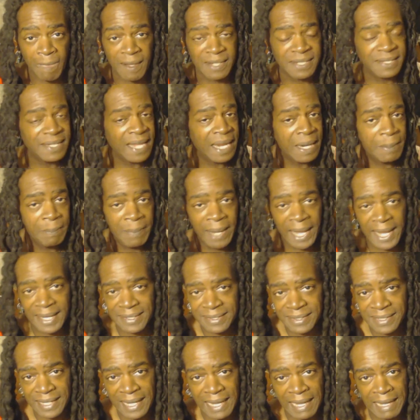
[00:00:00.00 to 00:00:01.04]
It's not a
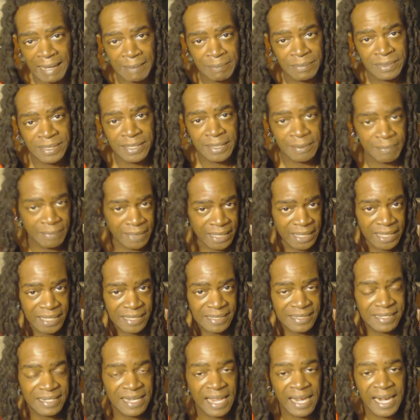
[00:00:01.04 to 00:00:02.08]
pastime to me.
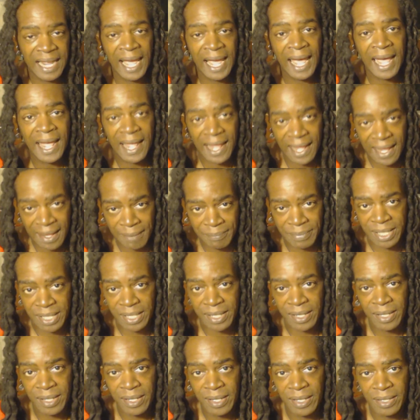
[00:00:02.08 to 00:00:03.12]
It's not a hobby
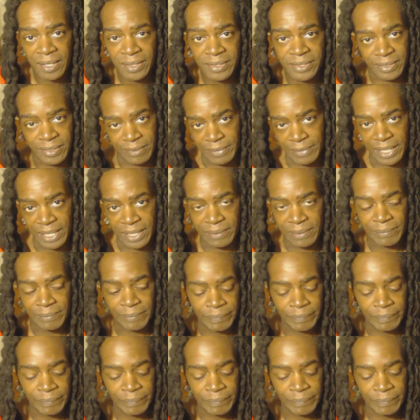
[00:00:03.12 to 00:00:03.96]
to me.